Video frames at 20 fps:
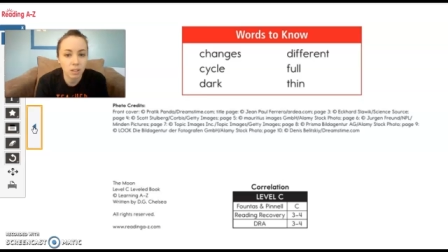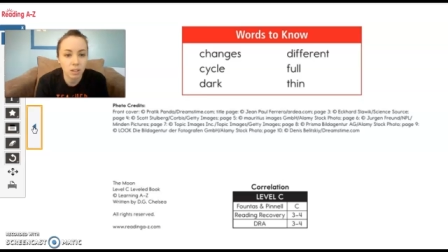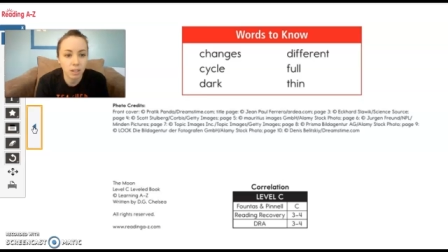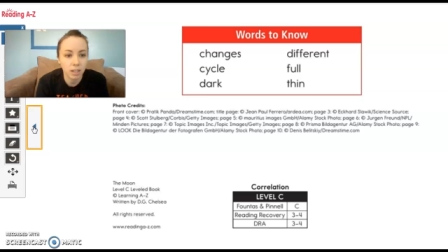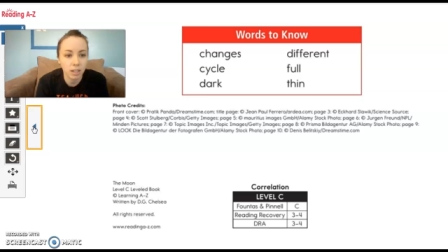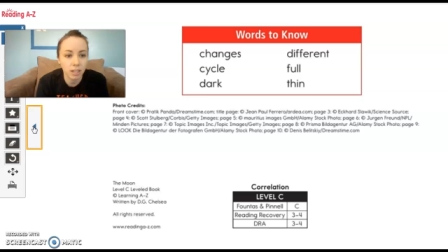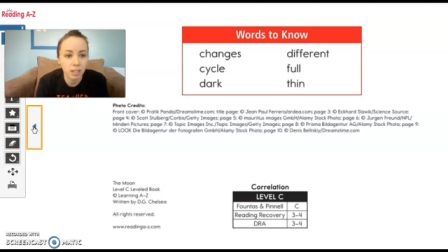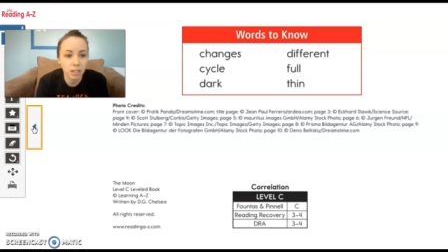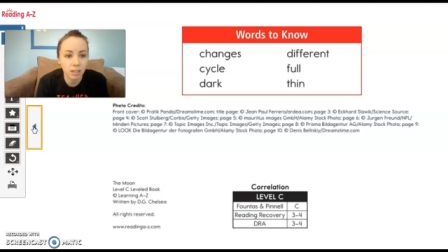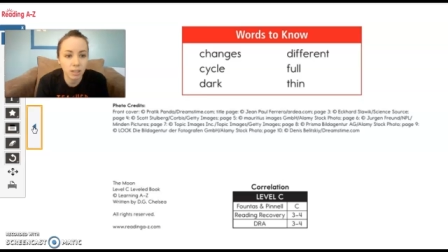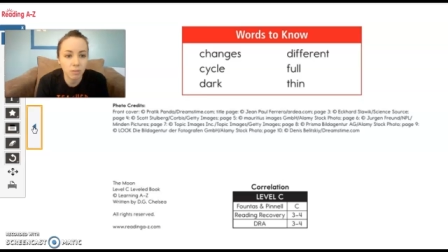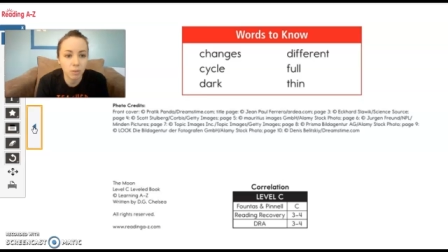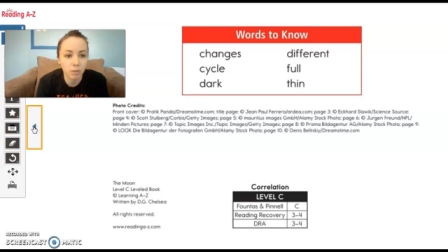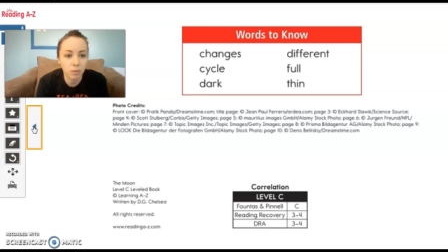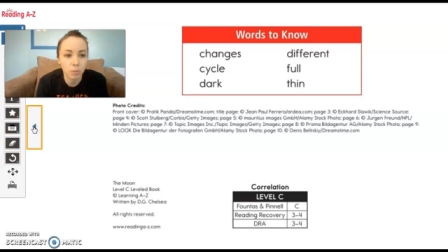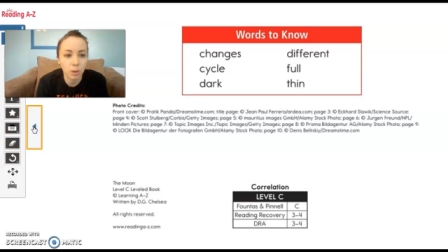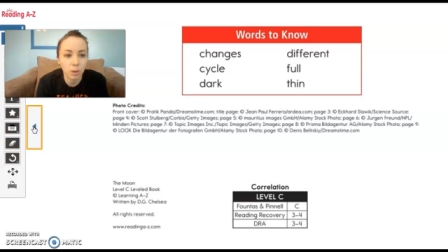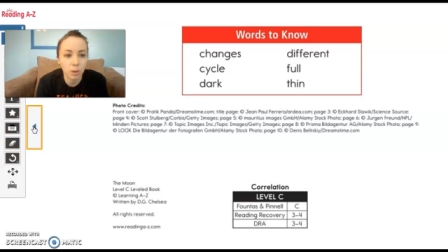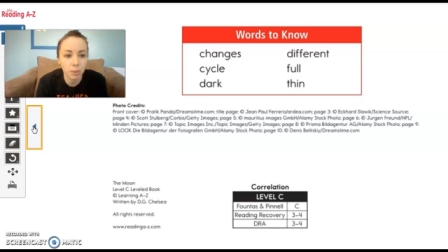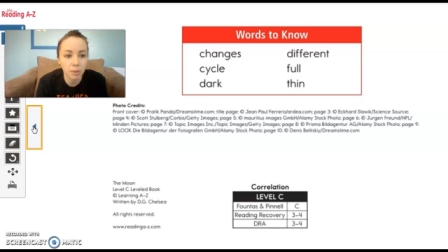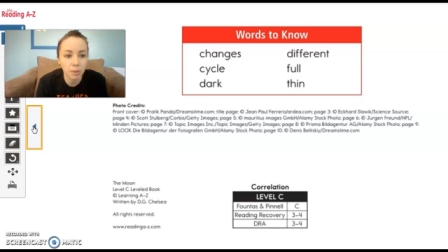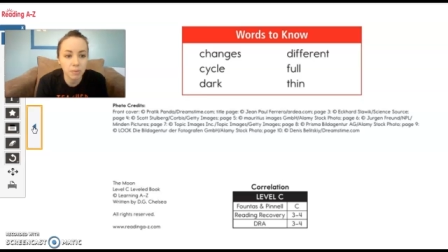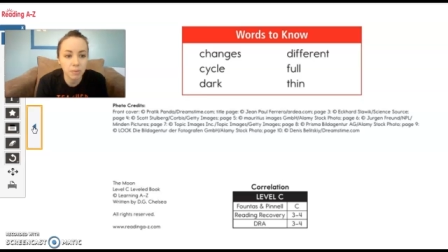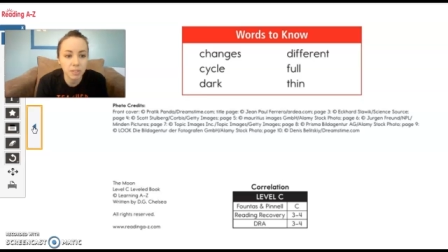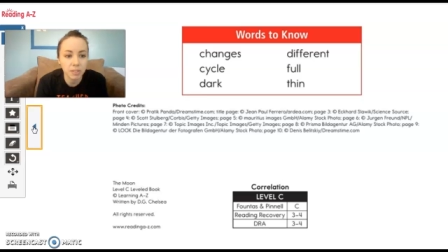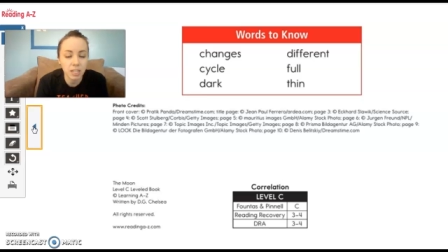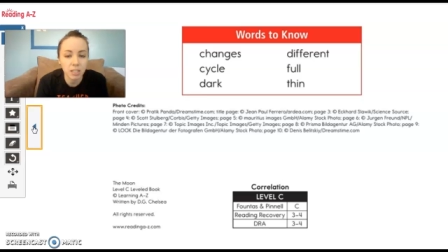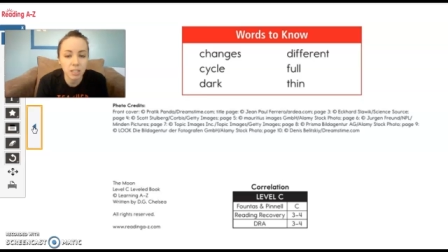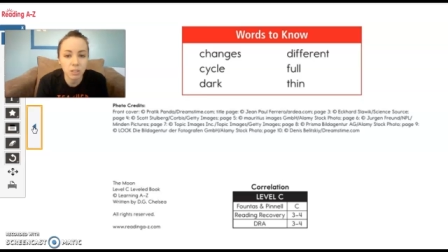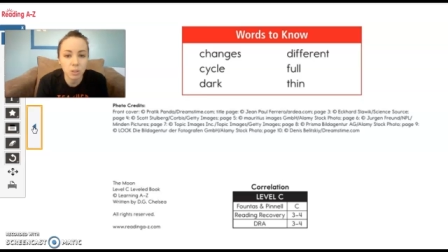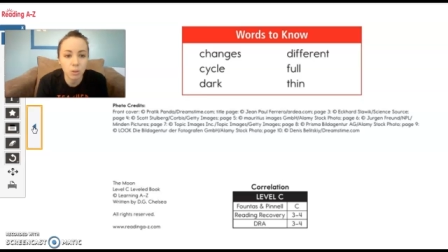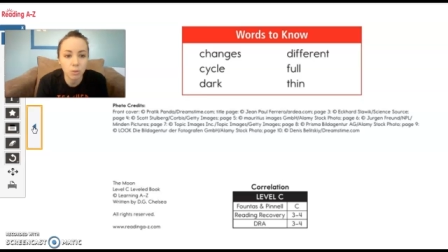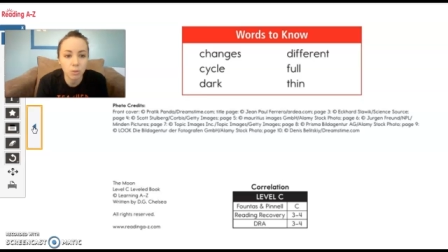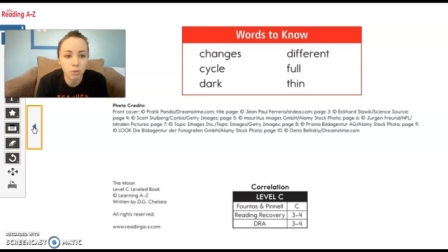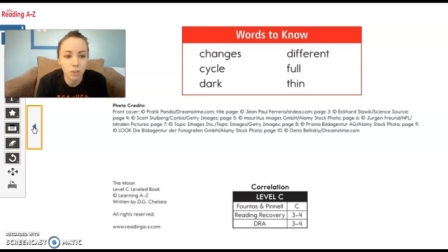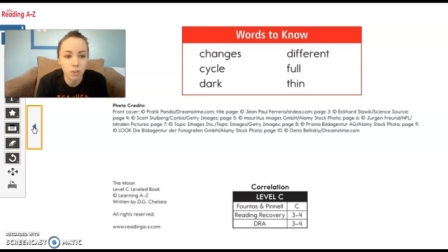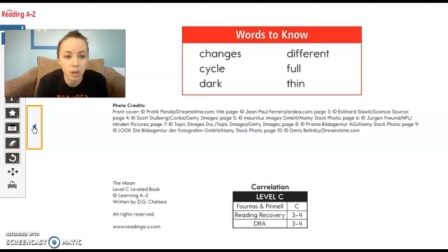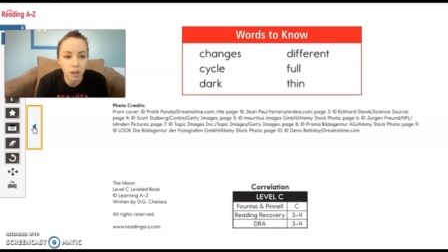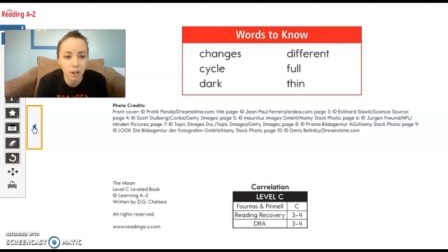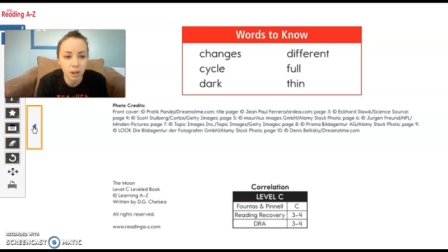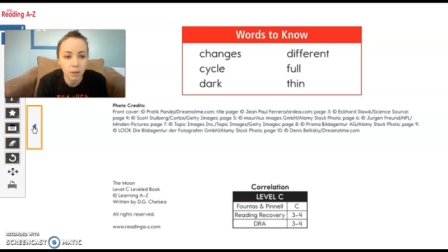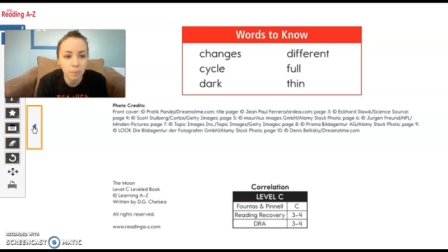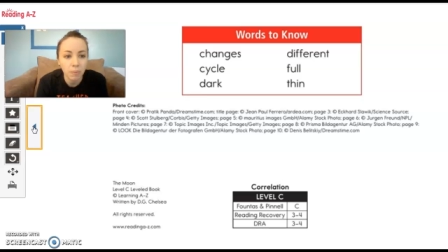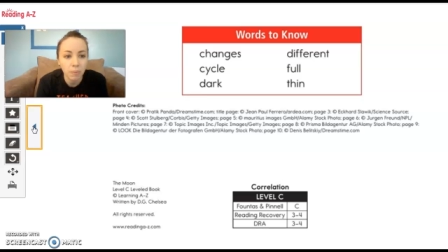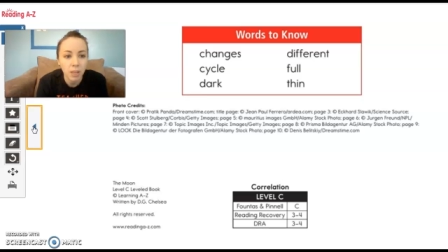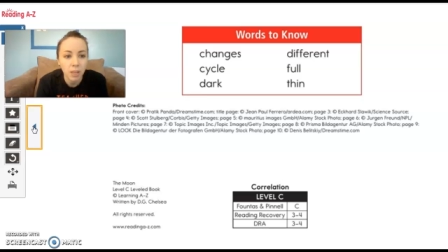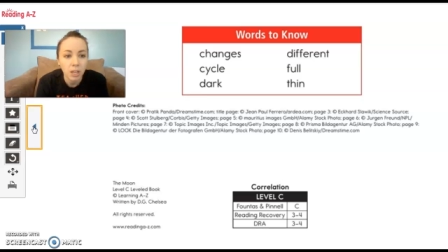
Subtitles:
right, and from what we've seen so far,